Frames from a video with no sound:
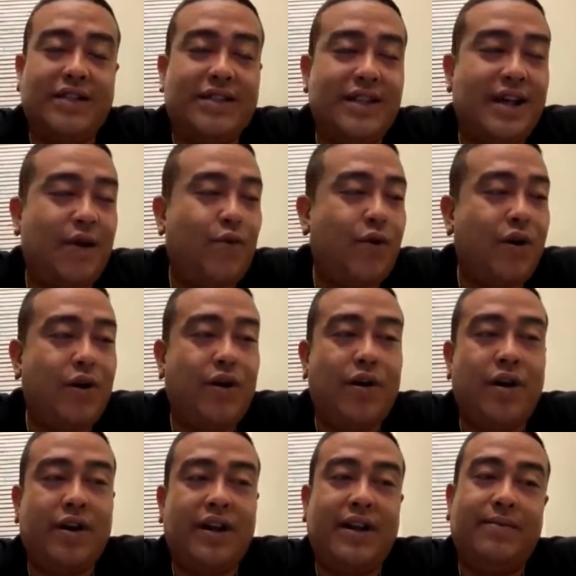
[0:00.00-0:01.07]
I said, I work
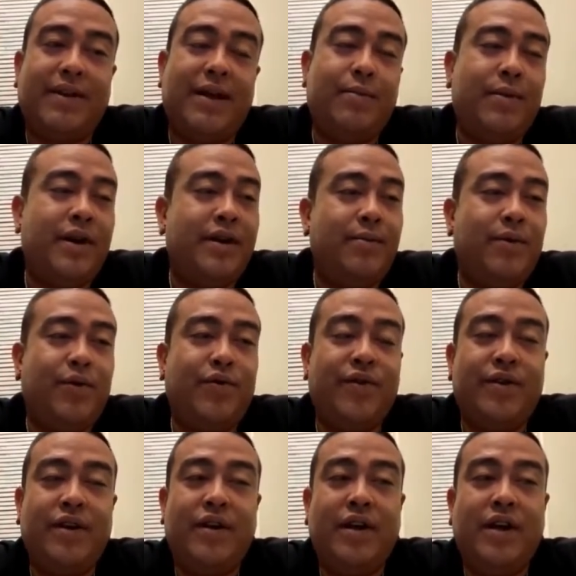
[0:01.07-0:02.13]
hard, keep that money moving.